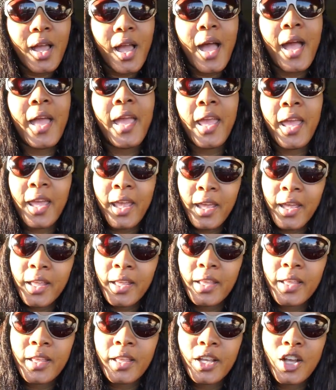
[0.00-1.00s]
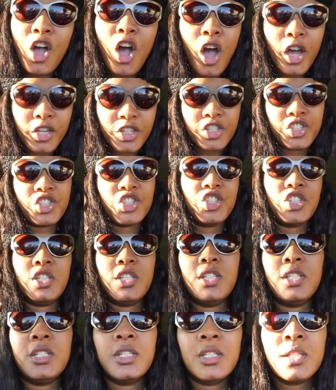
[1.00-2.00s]
I hate cottage
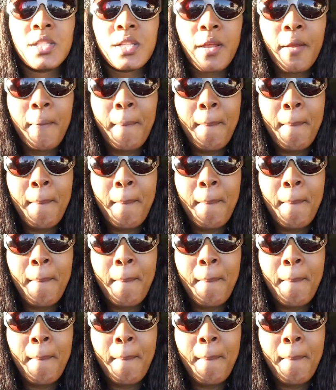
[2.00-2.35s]
cheese,